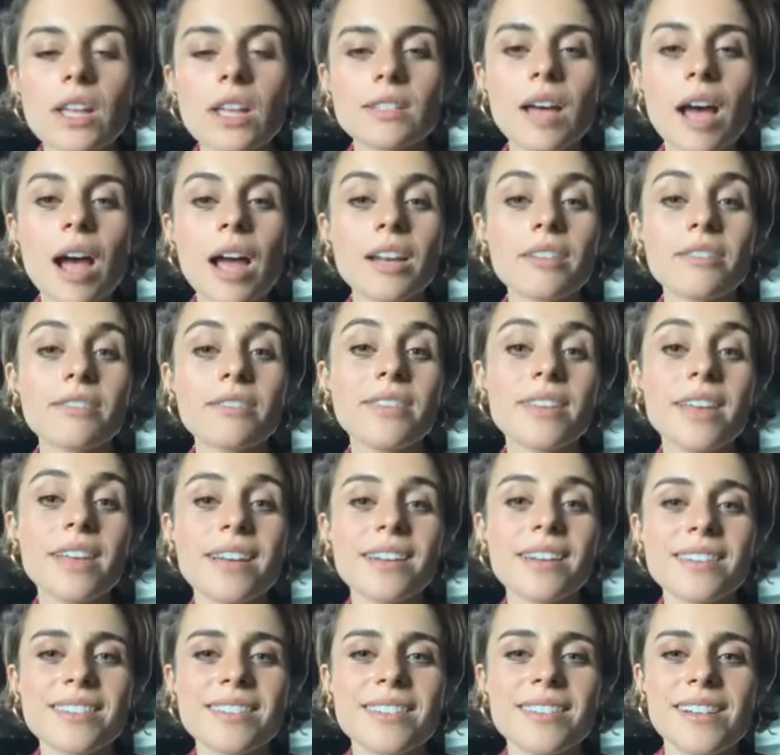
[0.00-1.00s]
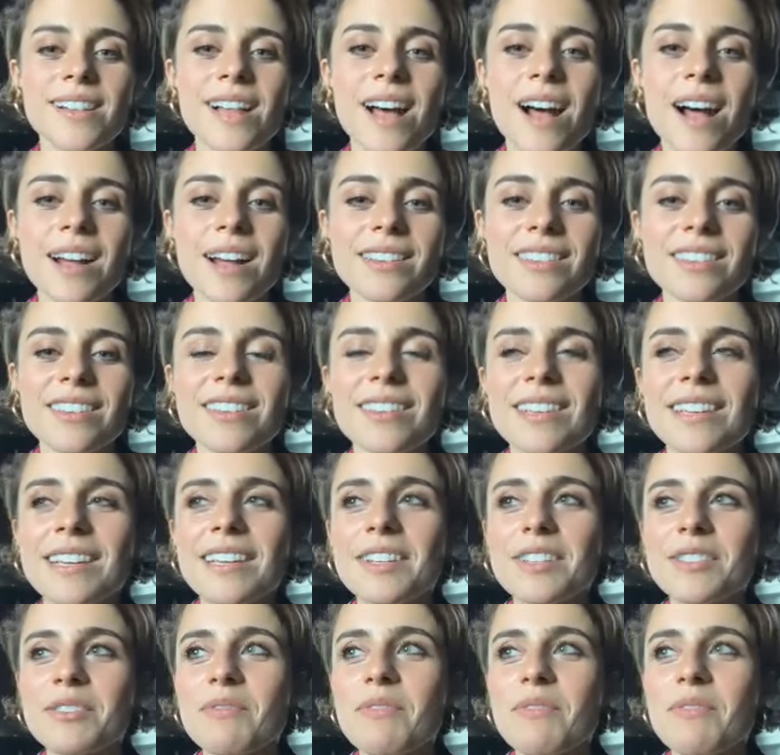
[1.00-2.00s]
olivier salat.
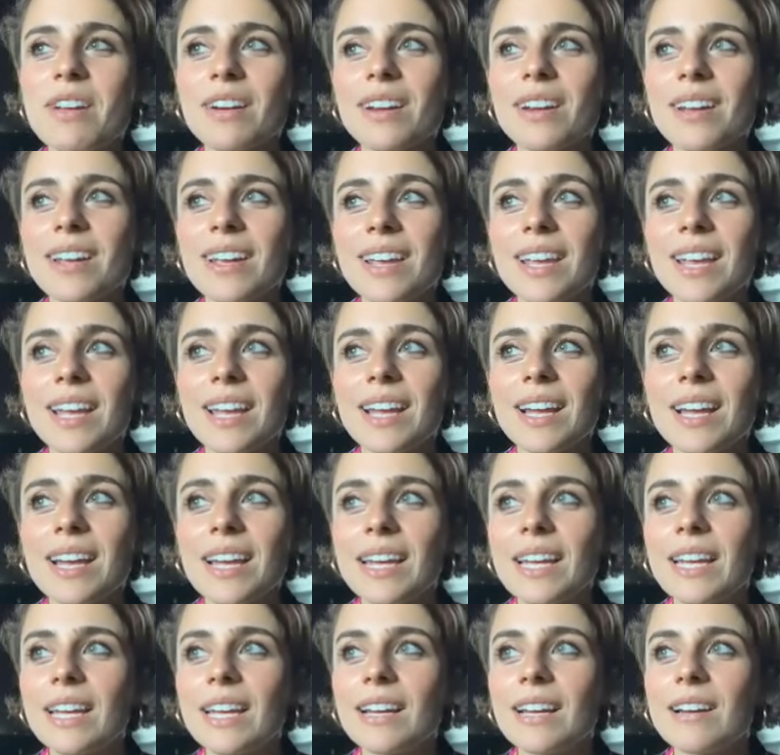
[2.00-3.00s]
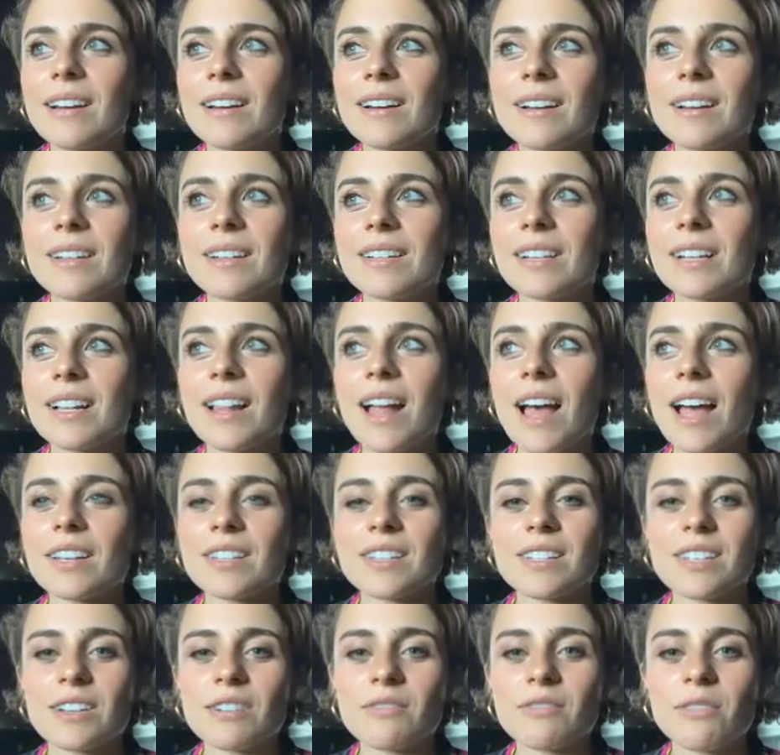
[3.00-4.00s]
It's a very
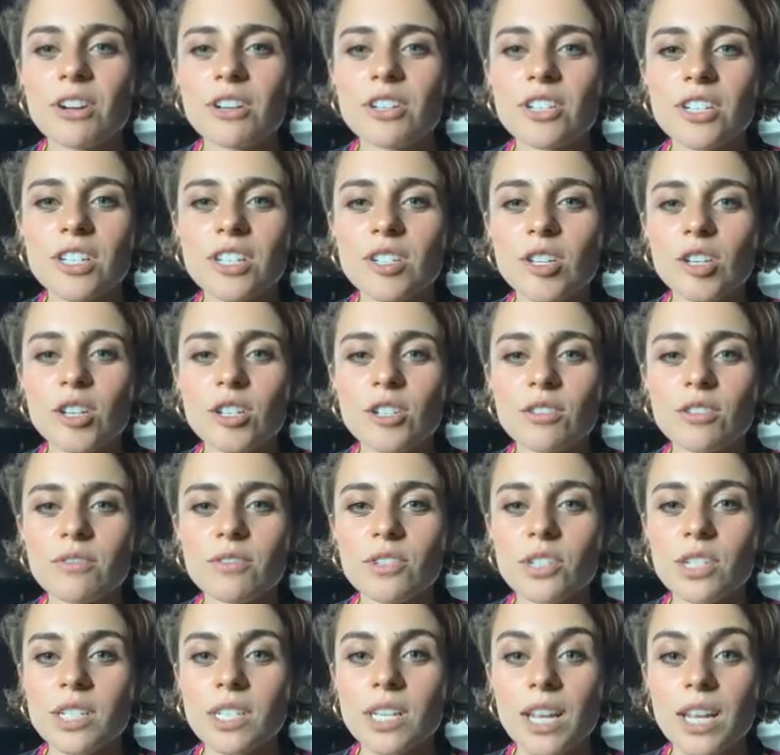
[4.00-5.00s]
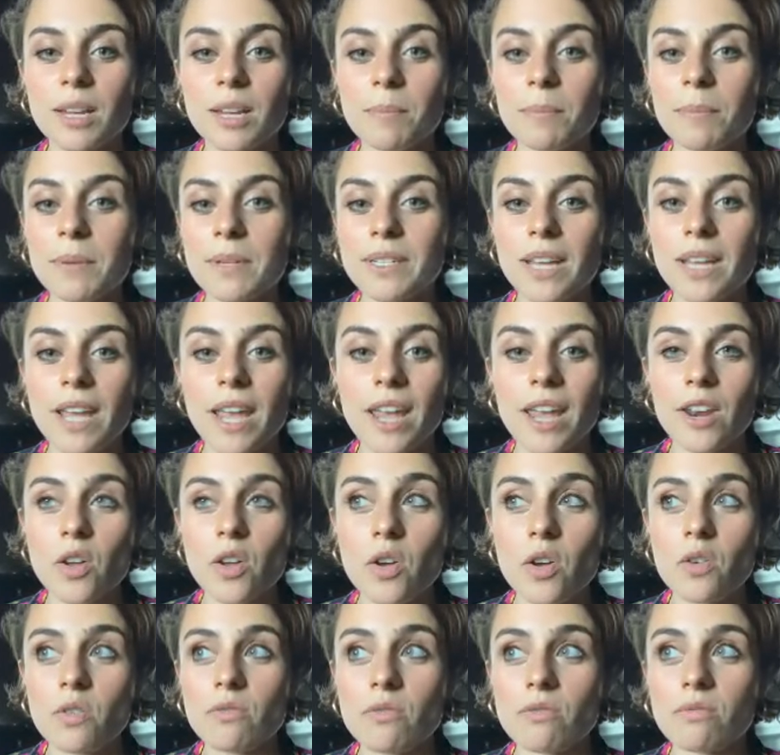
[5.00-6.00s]
classic Russian dish of just like
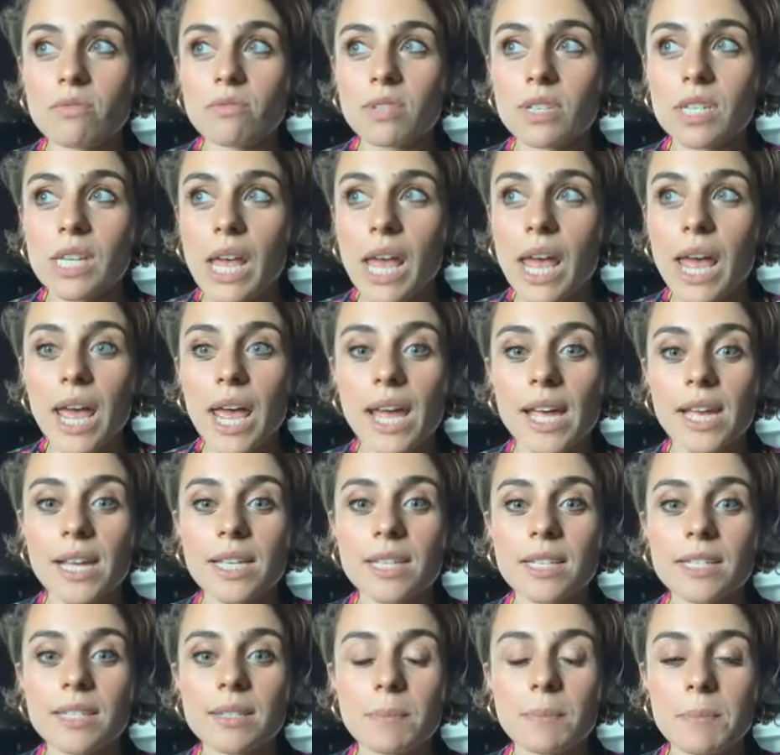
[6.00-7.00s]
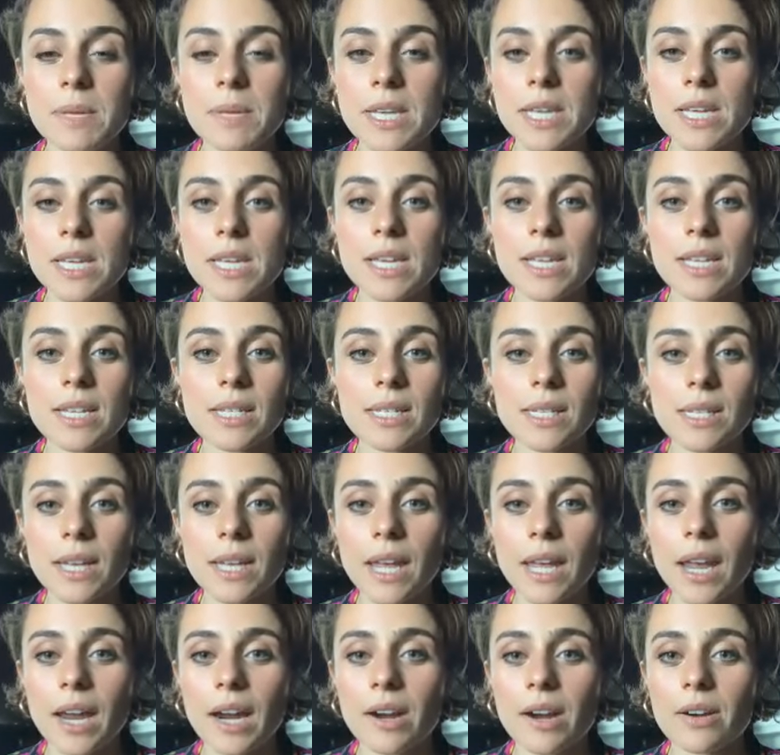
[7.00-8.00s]
potatoes, eggs, peas,
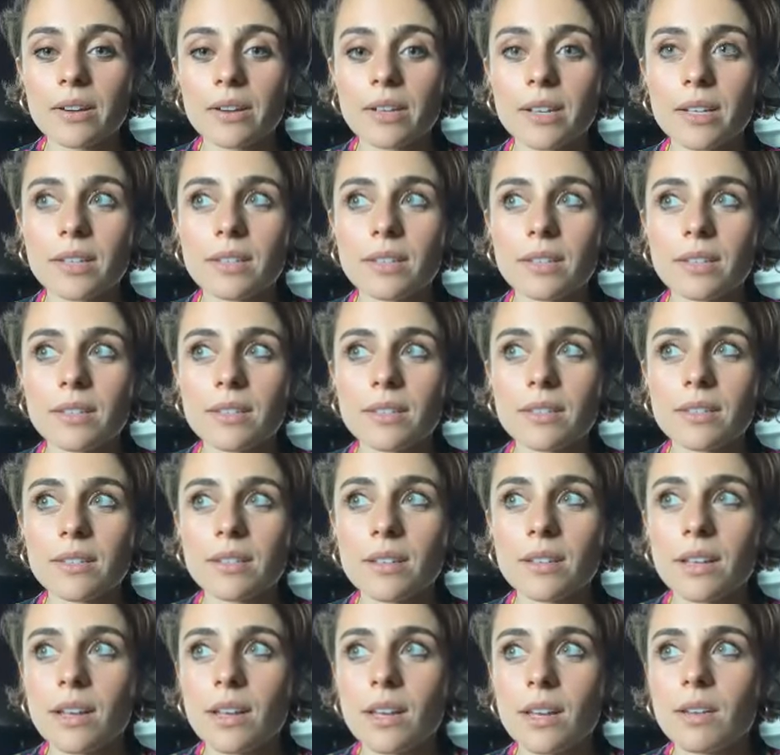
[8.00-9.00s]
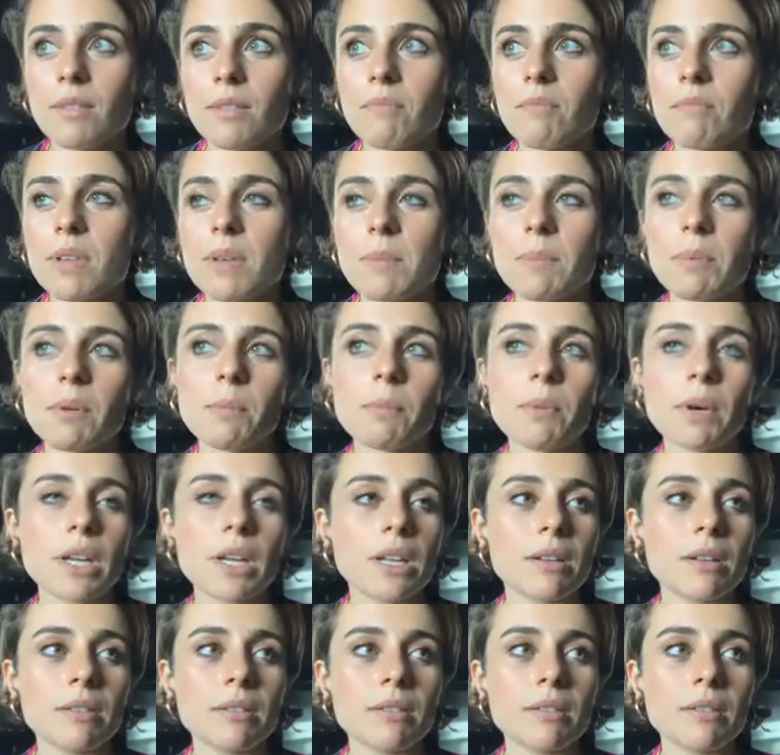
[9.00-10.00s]
carrots. People
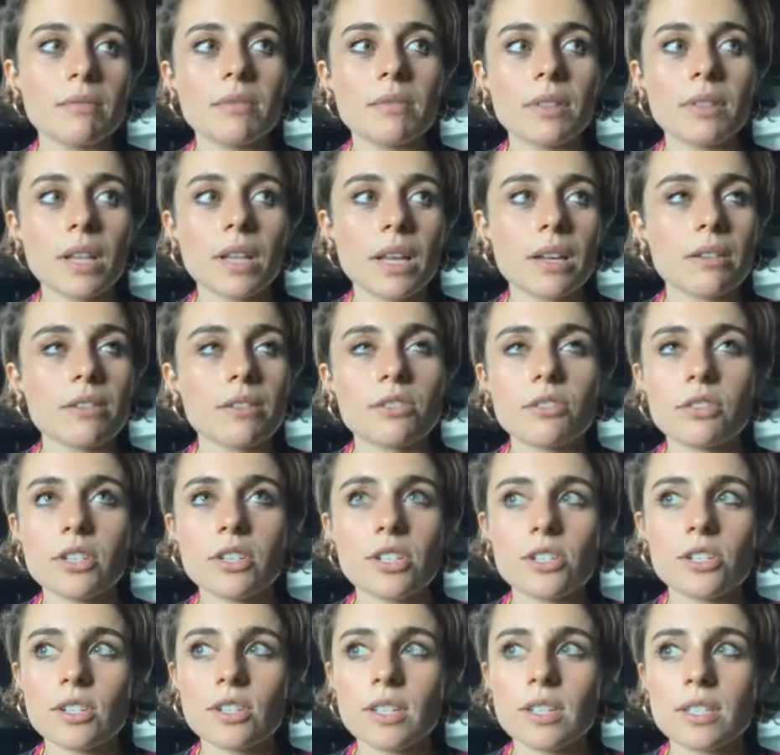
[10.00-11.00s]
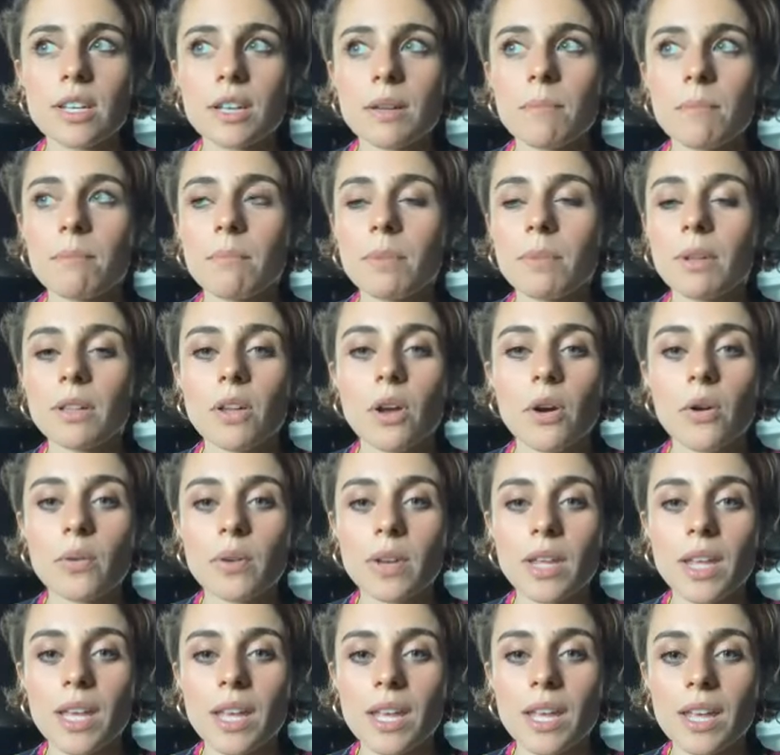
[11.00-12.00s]
put like, traditionally it's like
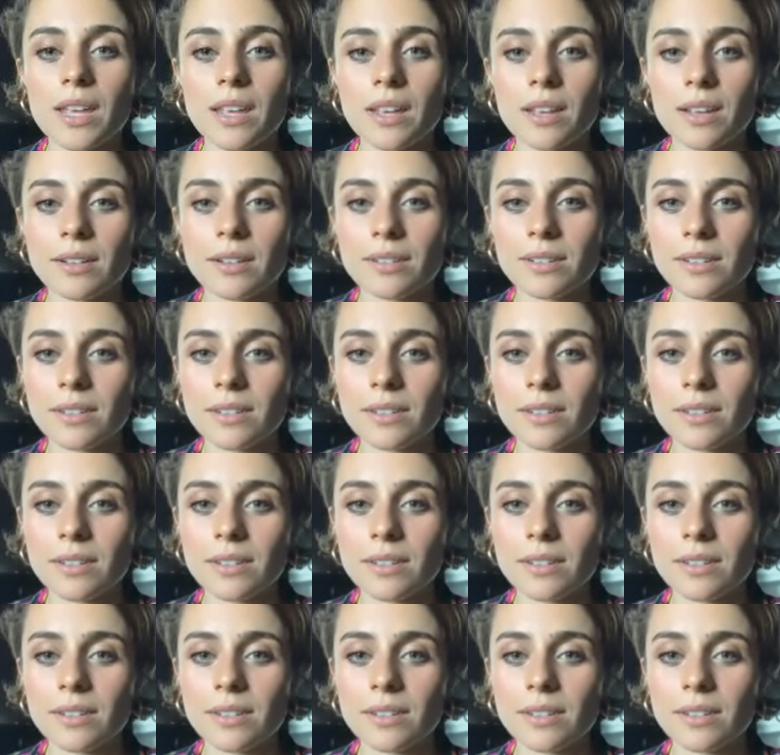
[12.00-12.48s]
bologna